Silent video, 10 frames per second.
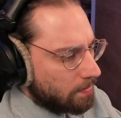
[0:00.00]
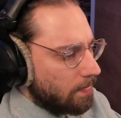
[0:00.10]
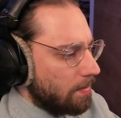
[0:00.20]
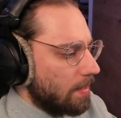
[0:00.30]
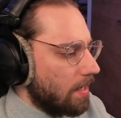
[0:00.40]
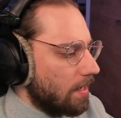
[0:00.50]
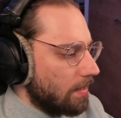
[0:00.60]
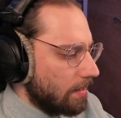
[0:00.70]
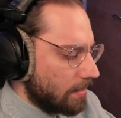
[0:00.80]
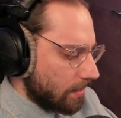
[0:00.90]
maybe
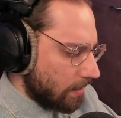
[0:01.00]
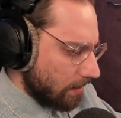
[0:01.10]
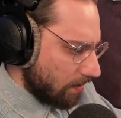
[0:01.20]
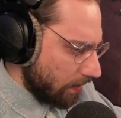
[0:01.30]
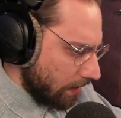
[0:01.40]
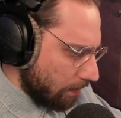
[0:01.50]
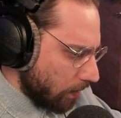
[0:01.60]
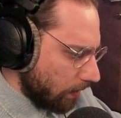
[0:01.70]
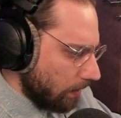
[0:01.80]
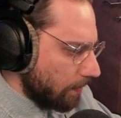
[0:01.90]
an existing 3D
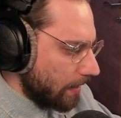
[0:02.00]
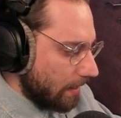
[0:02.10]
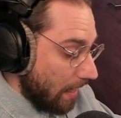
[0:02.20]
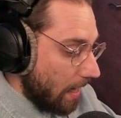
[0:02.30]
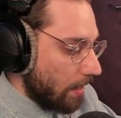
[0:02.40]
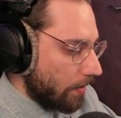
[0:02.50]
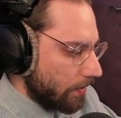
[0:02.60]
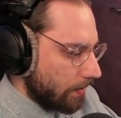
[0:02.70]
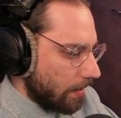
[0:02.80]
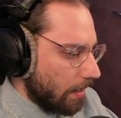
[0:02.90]
model, but now